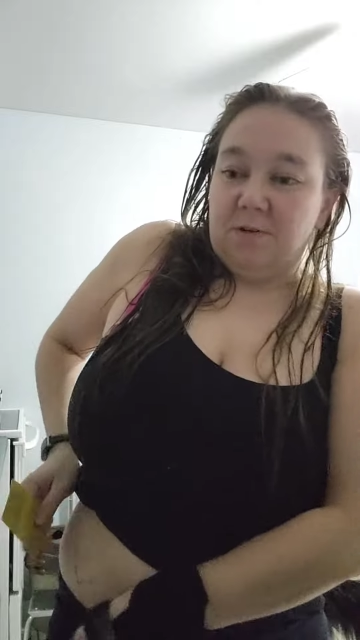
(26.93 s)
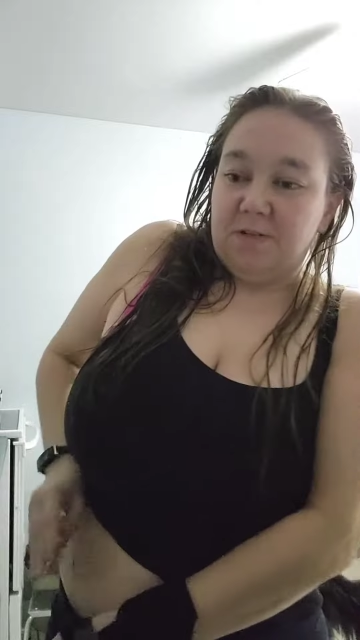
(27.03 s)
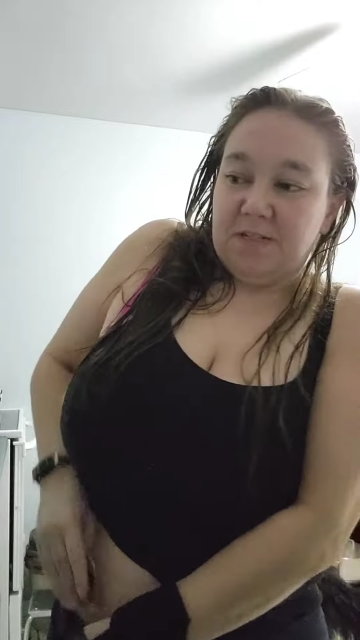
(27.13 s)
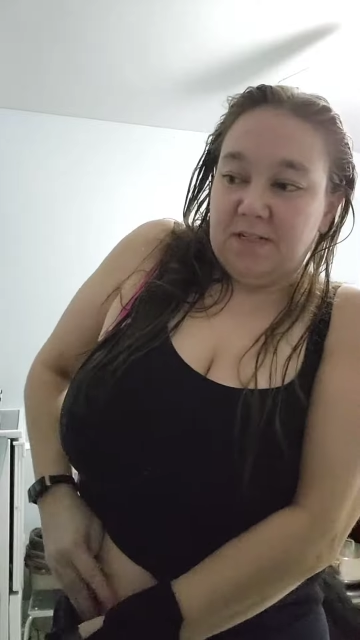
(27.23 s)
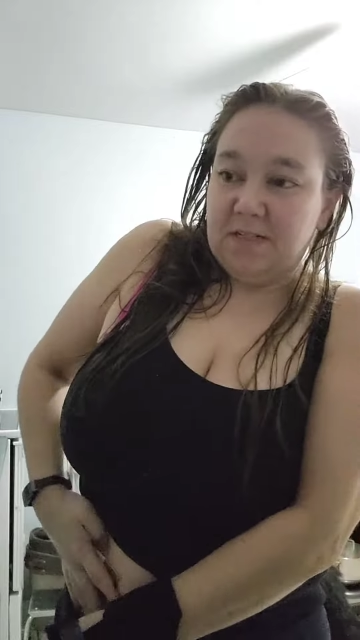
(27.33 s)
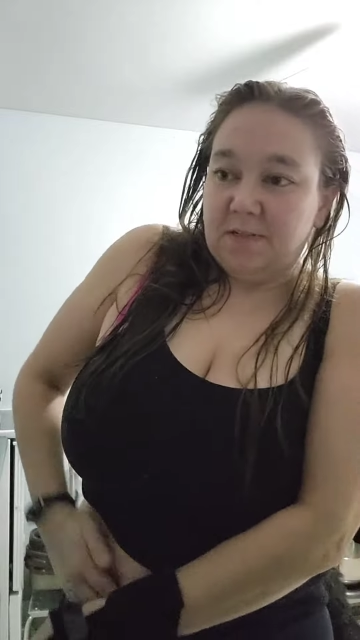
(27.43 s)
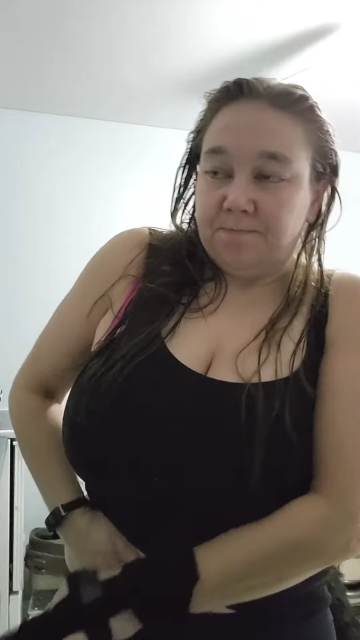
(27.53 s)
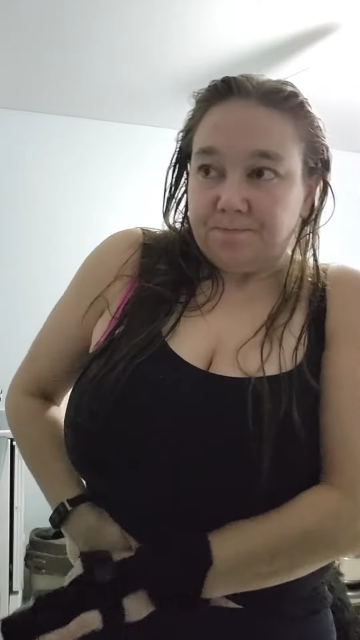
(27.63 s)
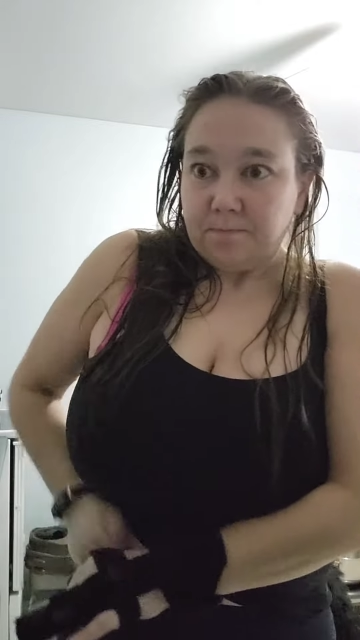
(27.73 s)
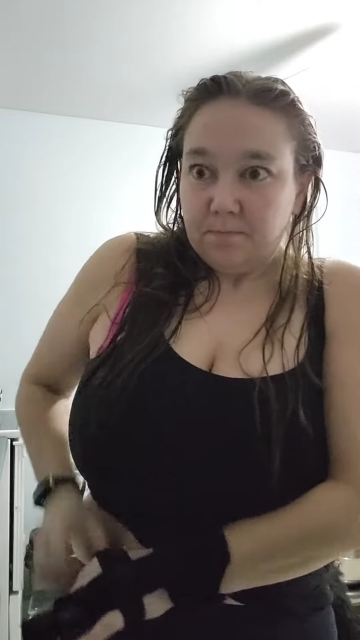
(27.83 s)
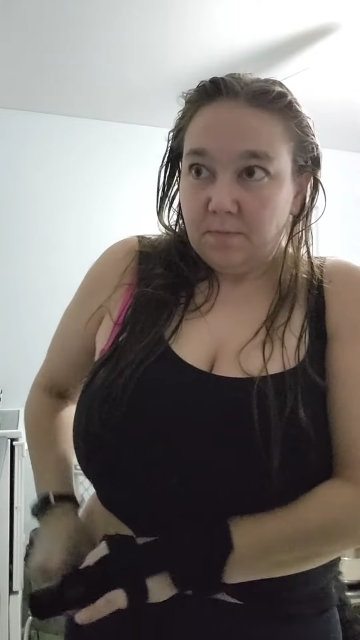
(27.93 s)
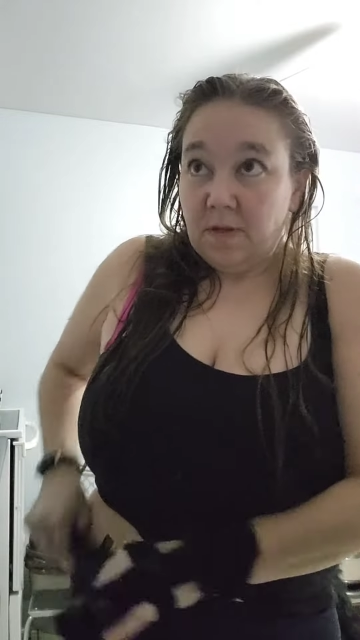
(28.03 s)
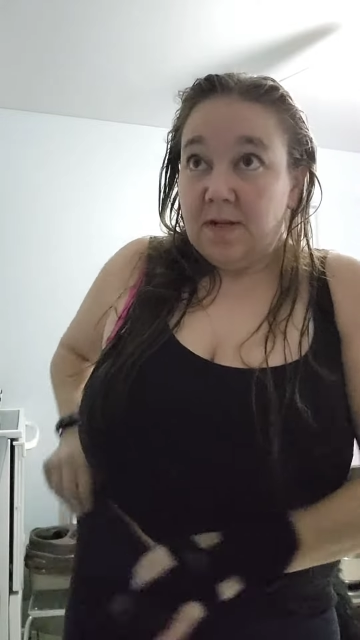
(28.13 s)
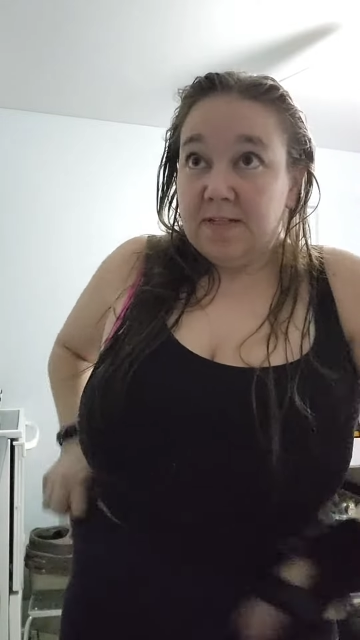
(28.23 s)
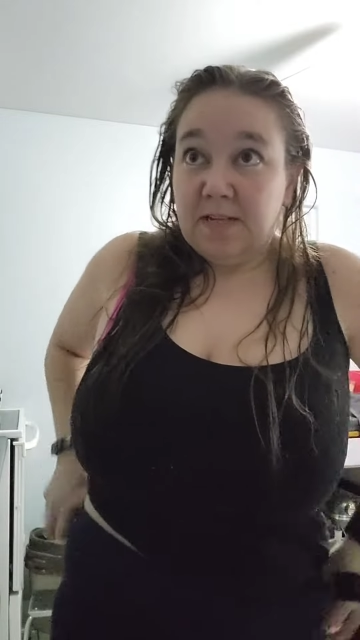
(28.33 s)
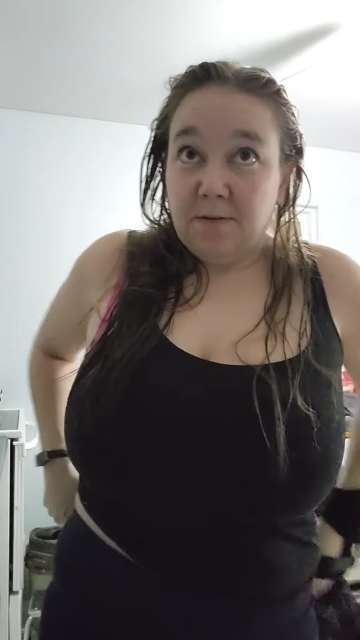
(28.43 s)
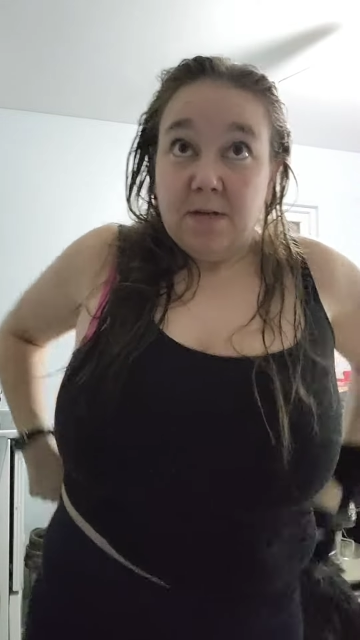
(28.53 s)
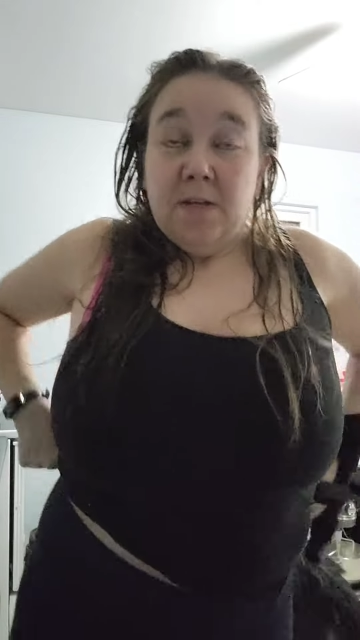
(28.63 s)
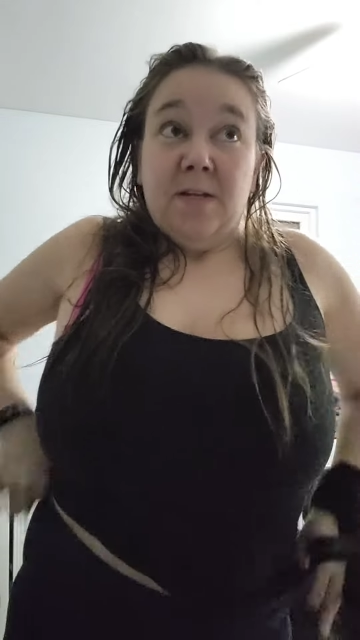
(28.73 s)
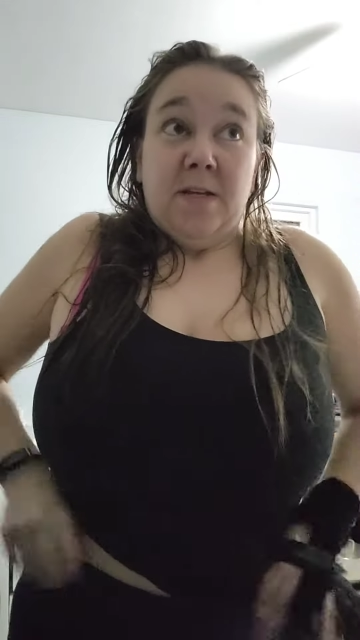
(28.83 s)
nurses, etc.
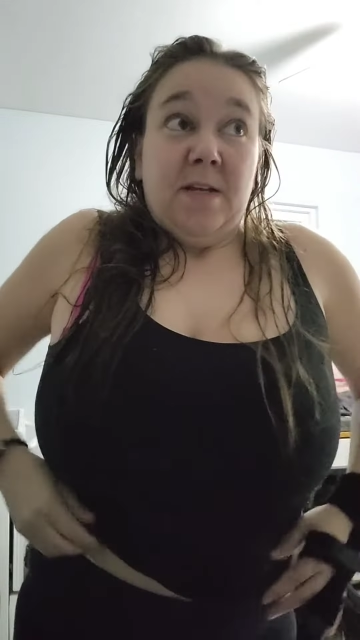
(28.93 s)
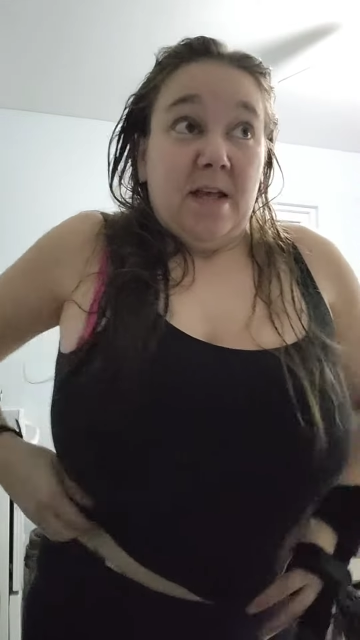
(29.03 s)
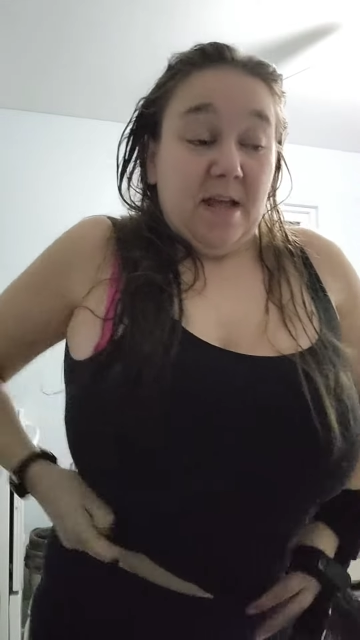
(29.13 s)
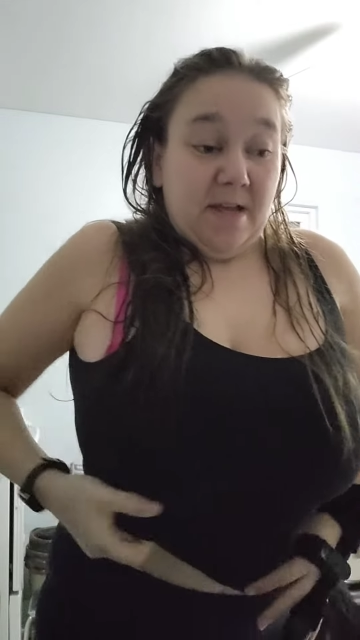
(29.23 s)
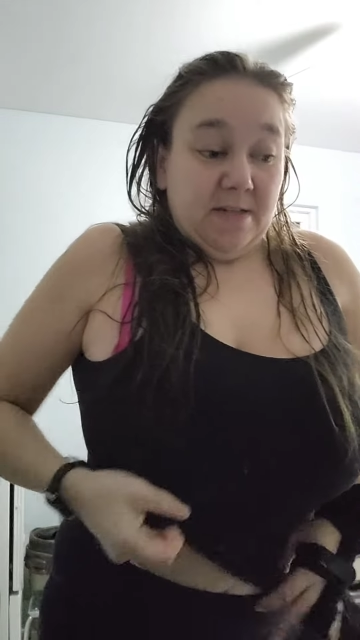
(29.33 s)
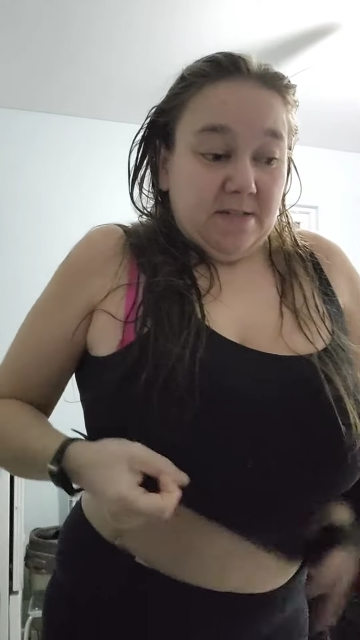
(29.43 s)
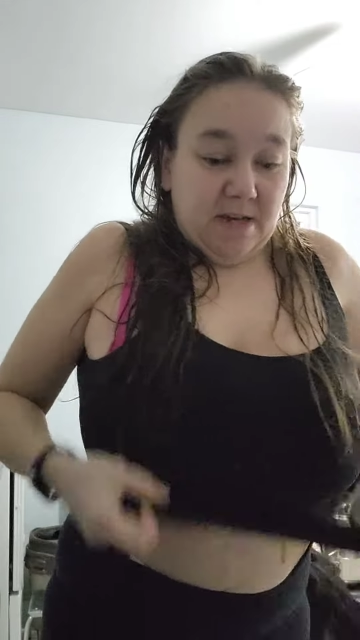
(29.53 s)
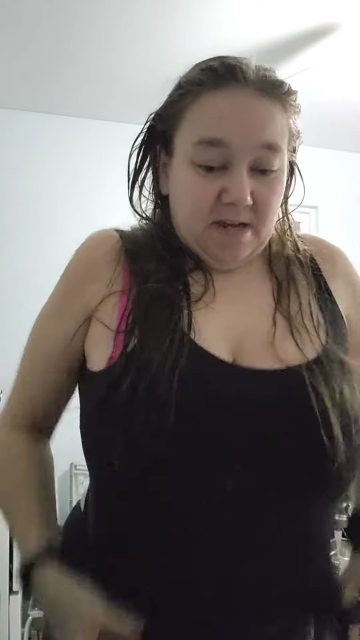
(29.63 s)
And